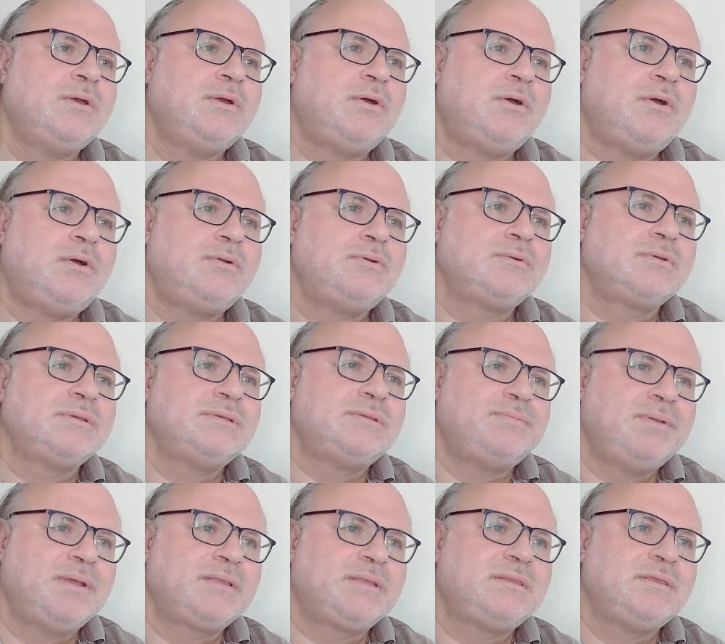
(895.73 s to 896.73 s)
own
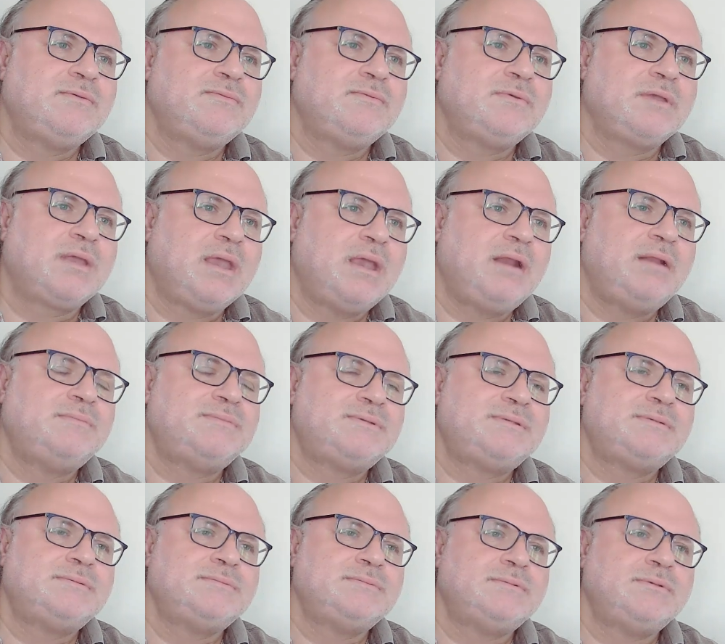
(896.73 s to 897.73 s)
respective
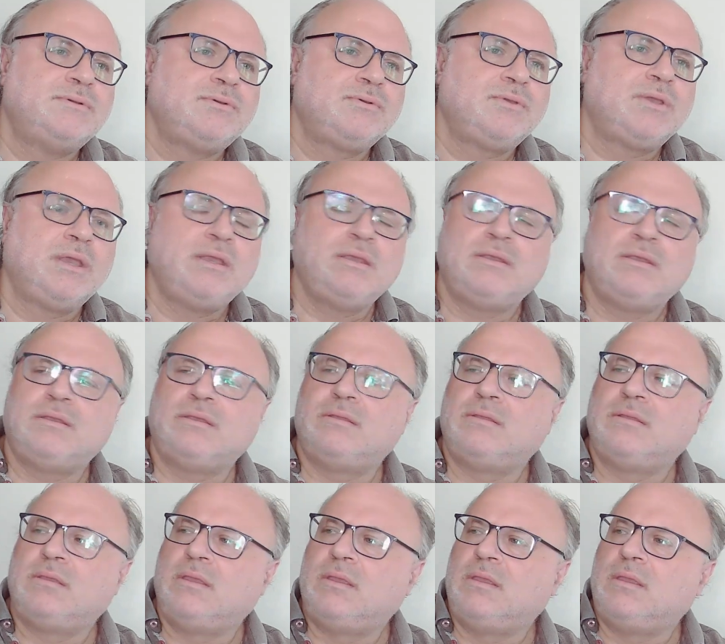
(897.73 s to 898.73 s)
realms. Okay?
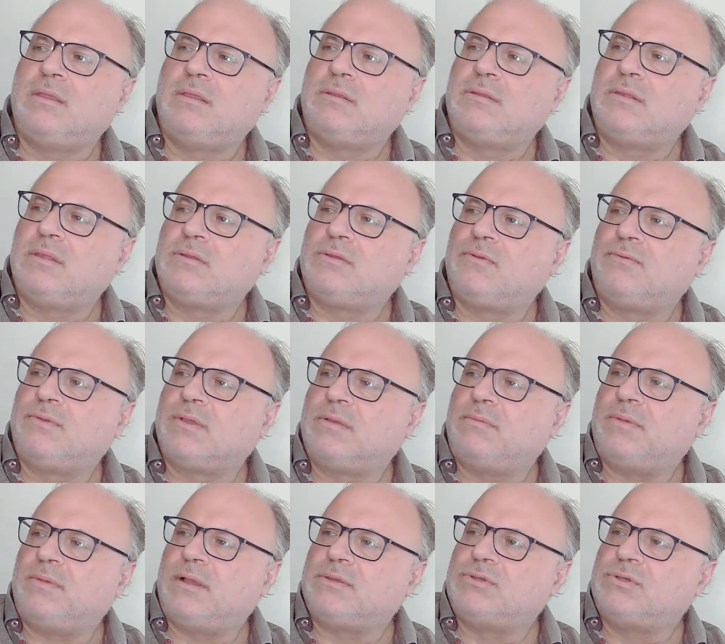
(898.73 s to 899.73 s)
Thank you very
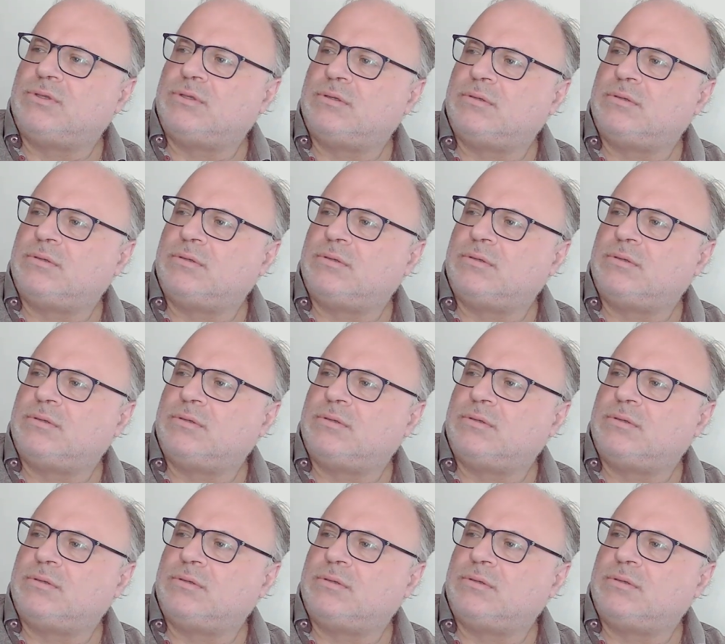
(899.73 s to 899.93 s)
much.